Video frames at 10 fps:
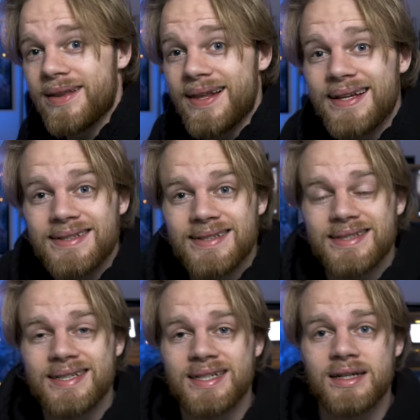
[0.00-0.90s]
on the
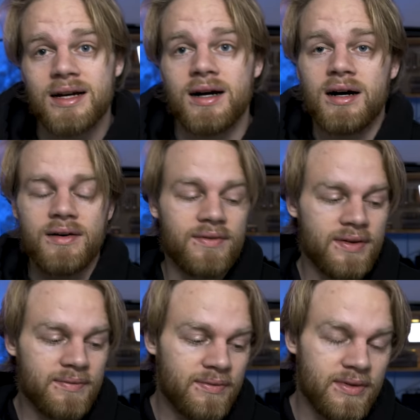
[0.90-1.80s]
list of
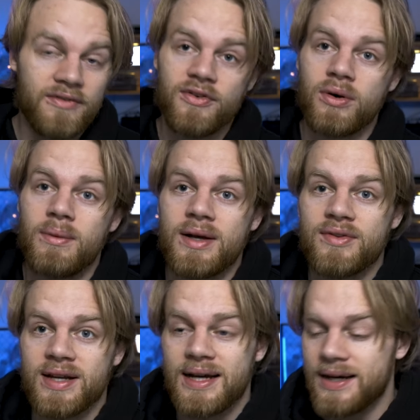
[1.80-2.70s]
the four
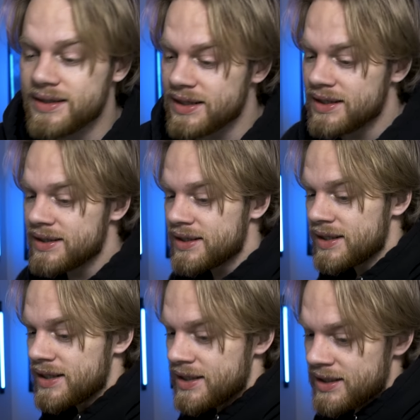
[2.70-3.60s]
ones I got,
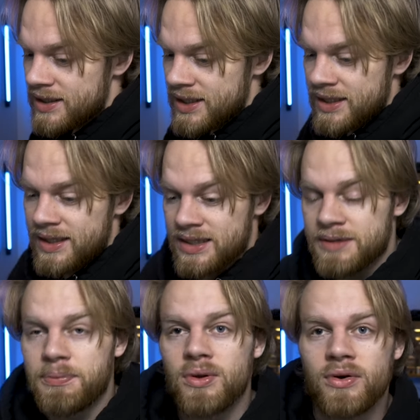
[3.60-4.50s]

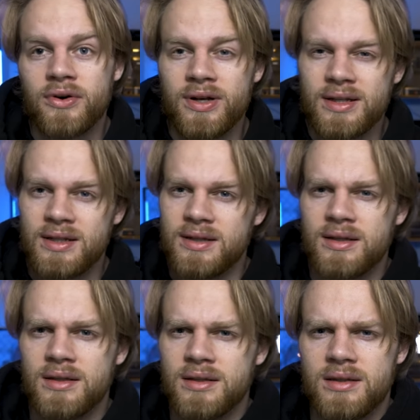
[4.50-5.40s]
it's a Polaroid
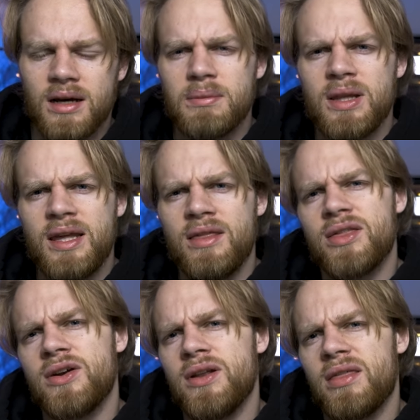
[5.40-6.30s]

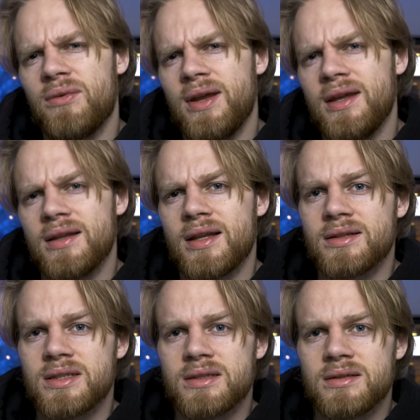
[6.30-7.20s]
WE33.
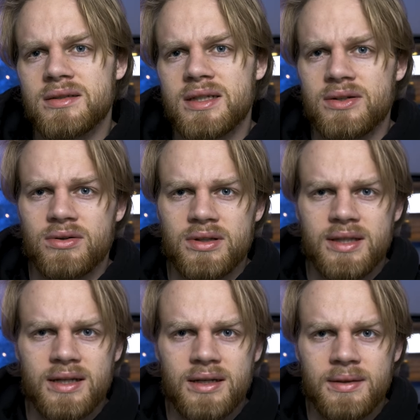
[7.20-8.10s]
That's, can you call
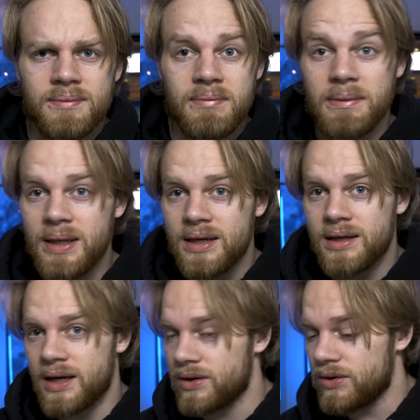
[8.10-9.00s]
it that? Maybe,
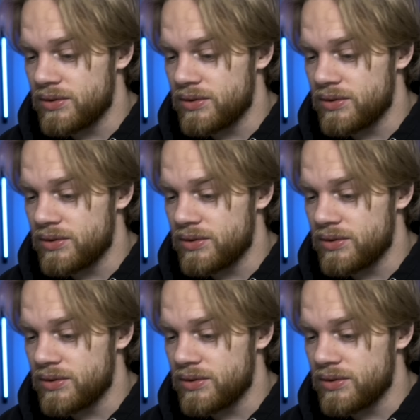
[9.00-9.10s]
I don't